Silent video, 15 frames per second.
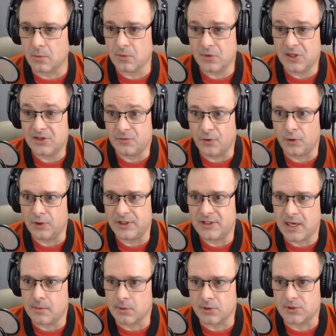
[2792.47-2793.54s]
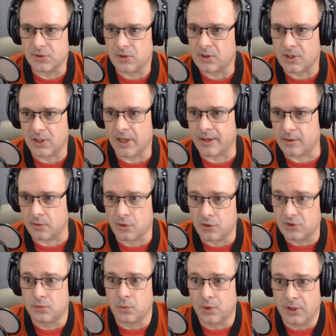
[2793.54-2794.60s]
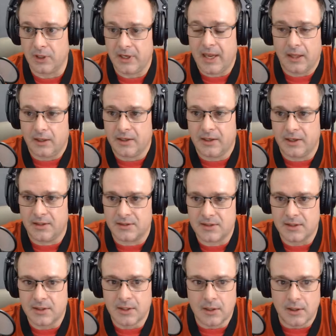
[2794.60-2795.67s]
these folding tables look like these really elegant,